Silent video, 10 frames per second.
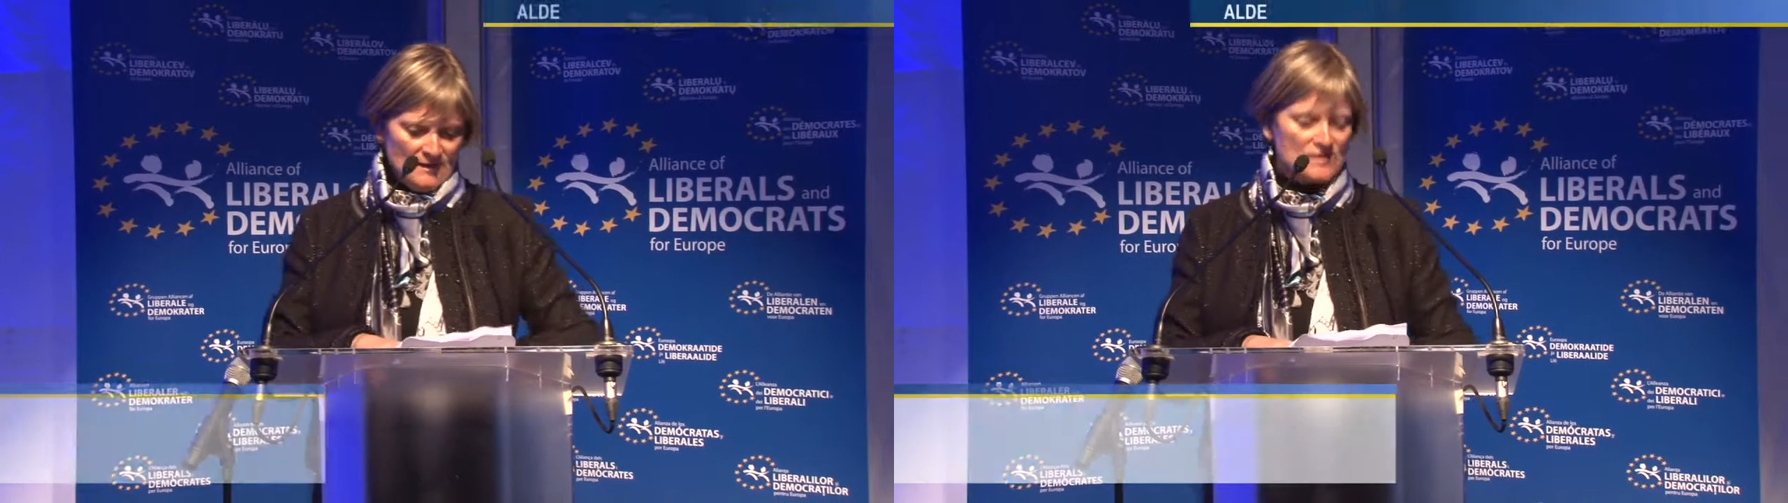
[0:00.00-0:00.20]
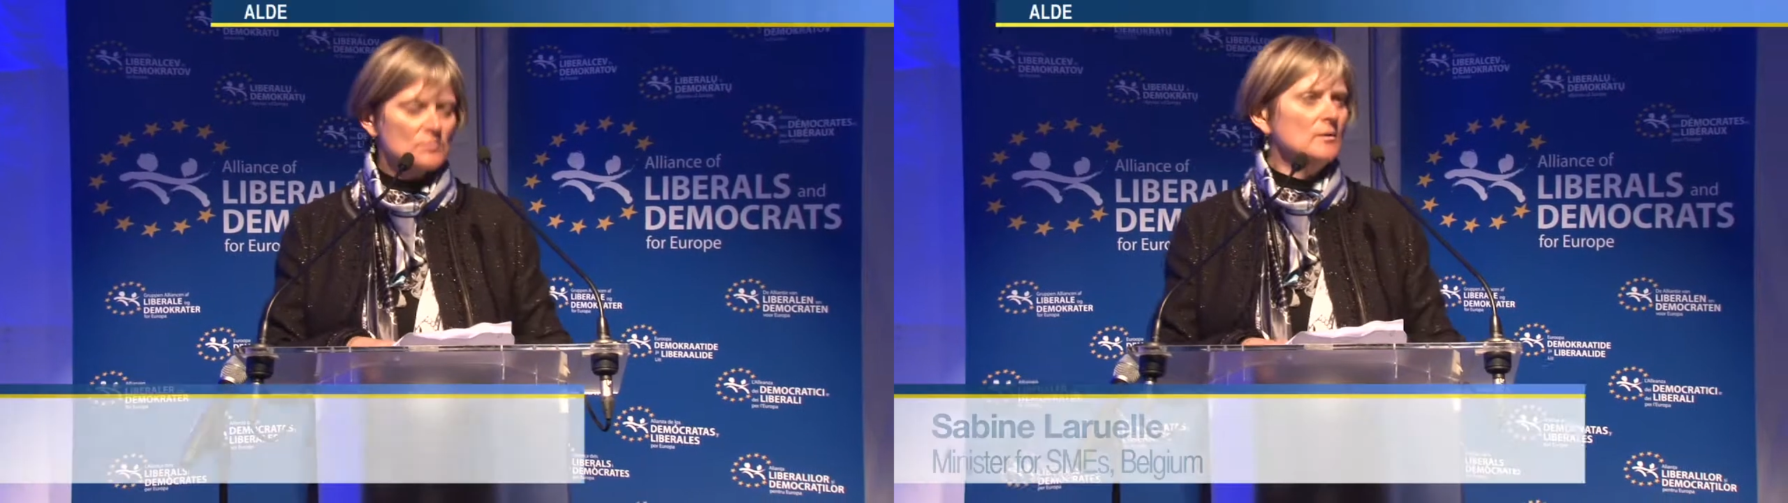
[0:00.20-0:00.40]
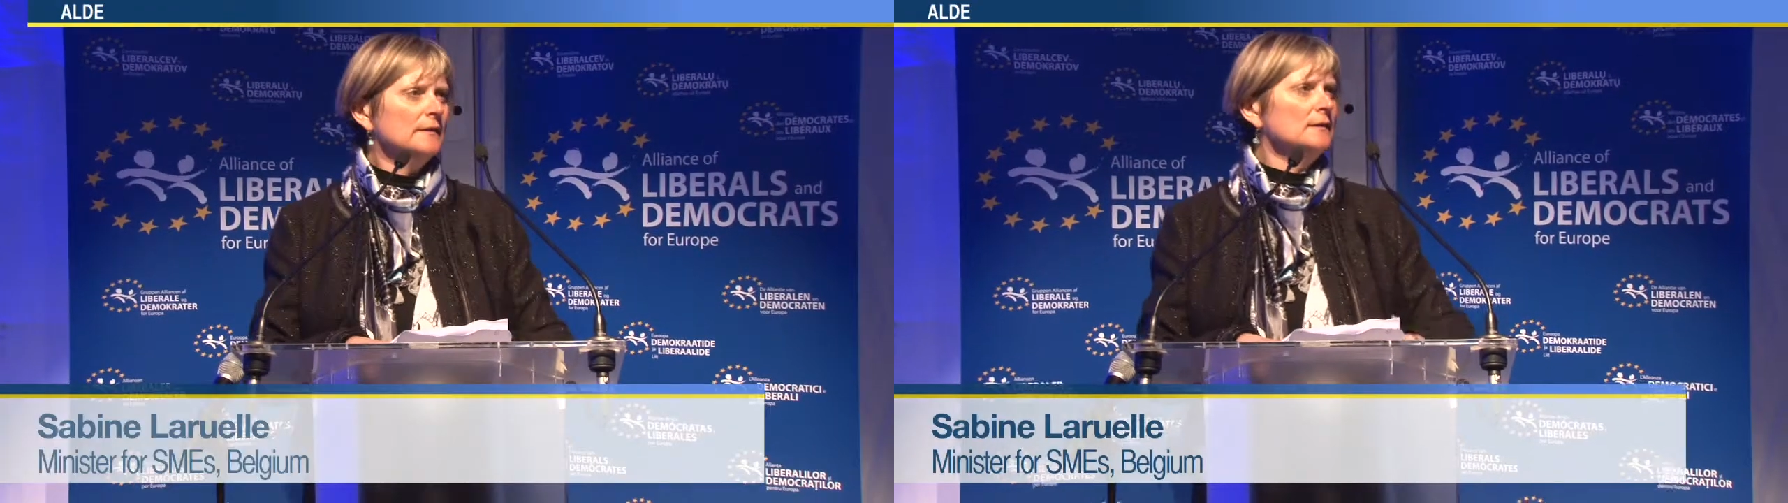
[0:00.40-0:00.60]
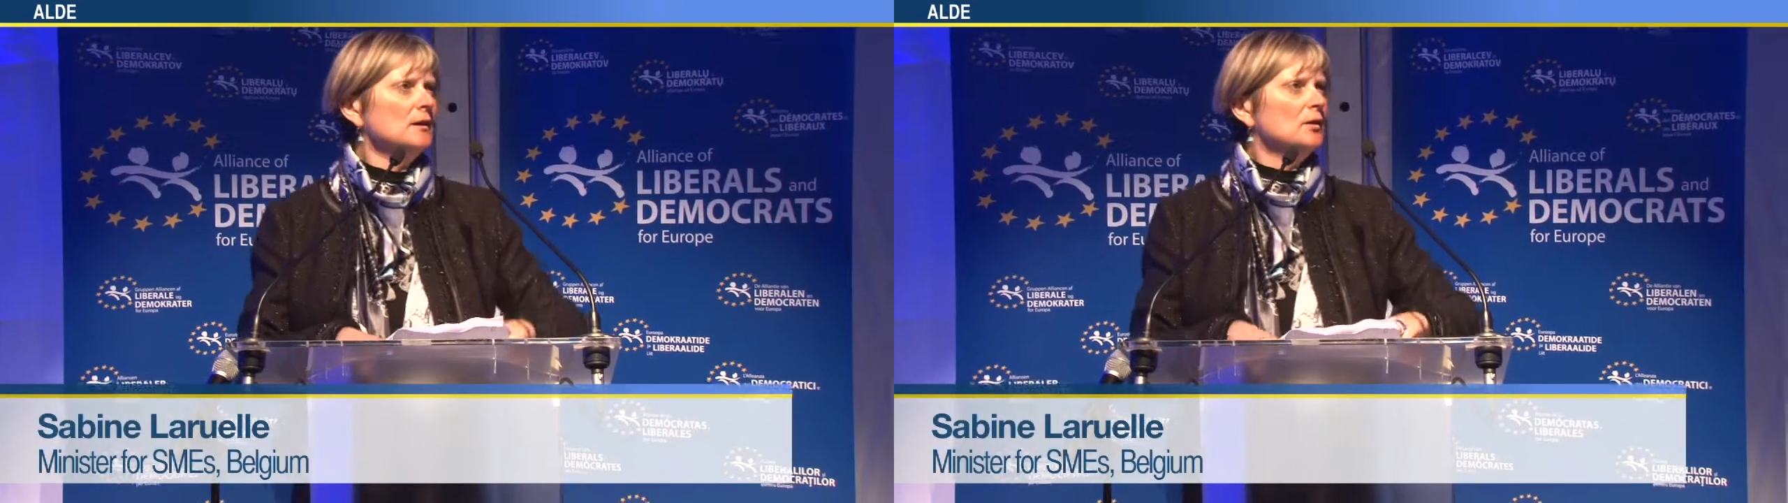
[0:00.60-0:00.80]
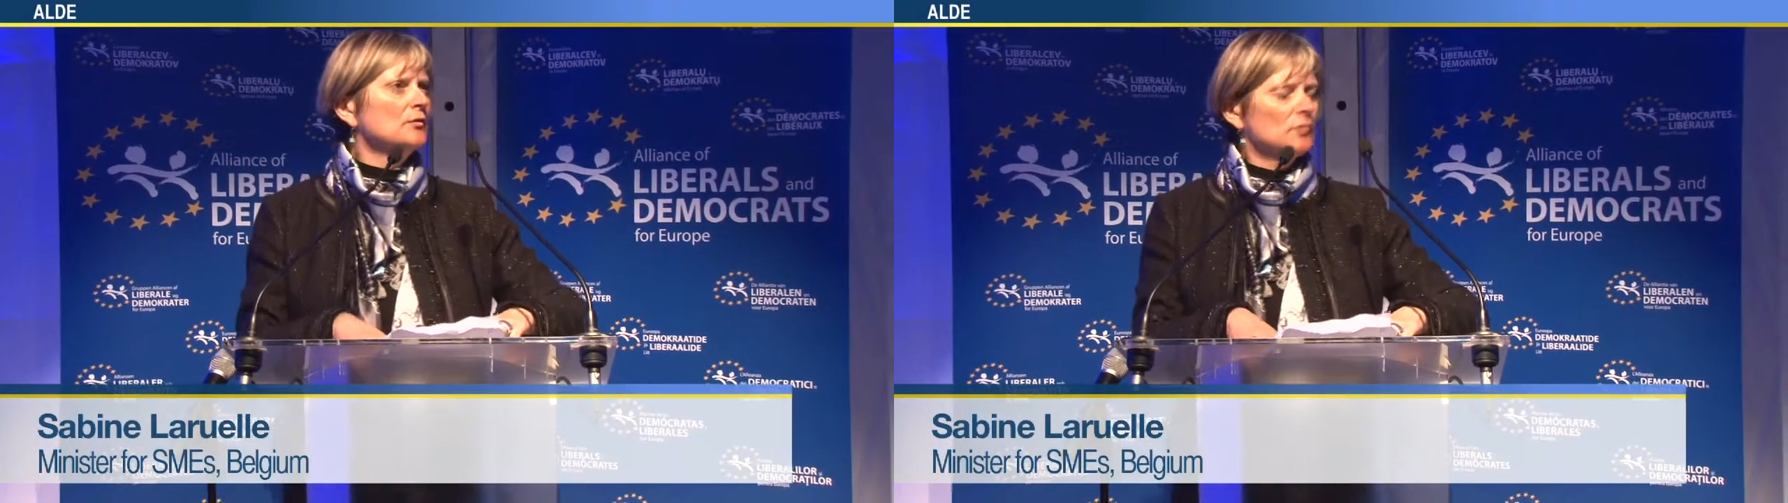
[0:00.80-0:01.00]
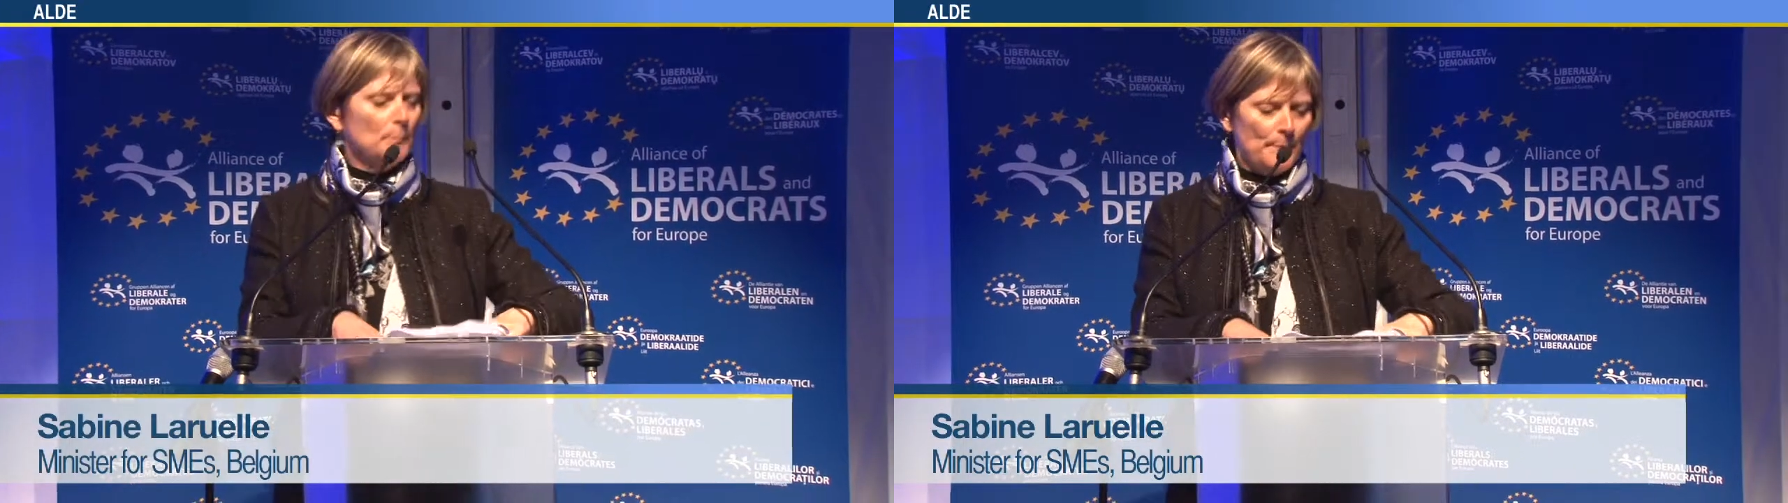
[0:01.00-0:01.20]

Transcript: is one of the